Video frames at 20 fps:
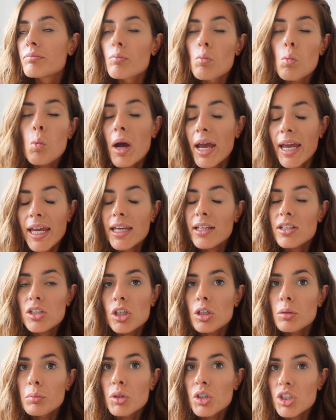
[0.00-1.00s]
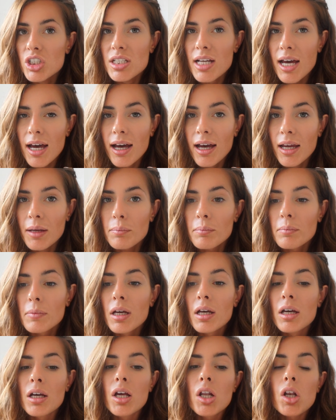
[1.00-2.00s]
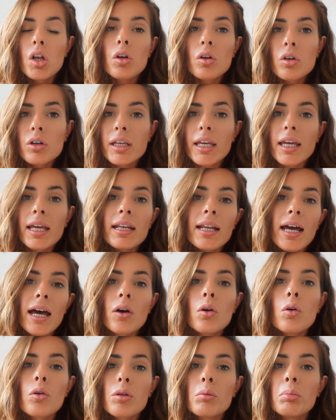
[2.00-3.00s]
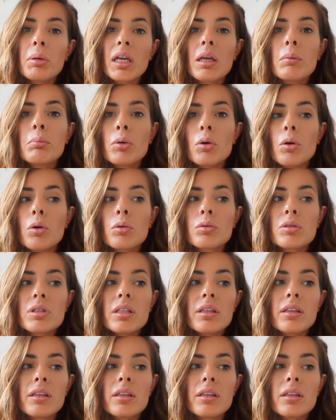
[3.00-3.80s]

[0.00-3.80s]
way too much time looking at other people